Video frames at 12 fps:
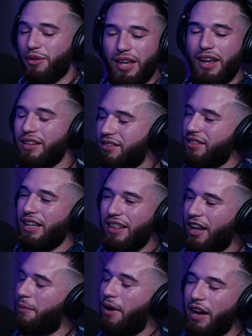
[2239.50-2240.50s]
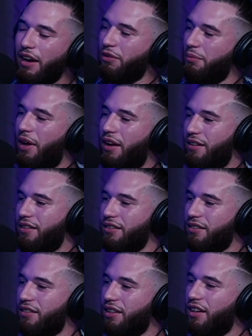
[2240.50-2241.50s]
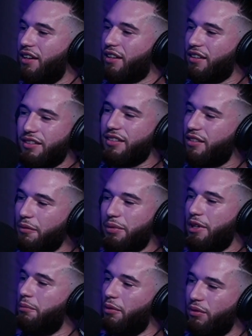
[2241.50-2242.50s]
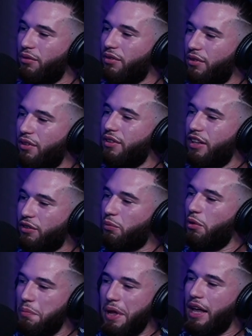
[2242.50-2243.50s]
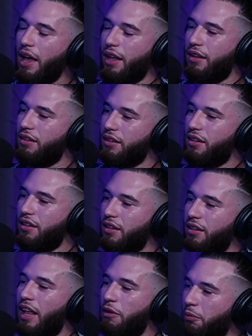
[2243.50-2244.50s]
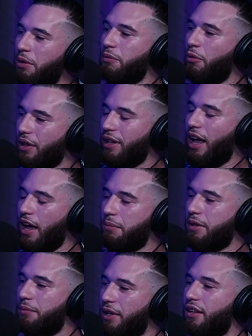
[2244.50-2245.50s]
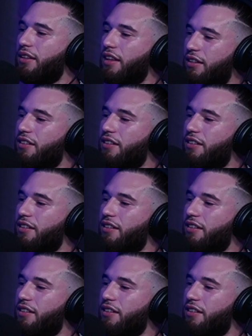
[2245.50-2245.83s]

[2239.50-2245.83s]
You can't say that about everybody, because some people, this would be it. They yeah. would be more than happy being.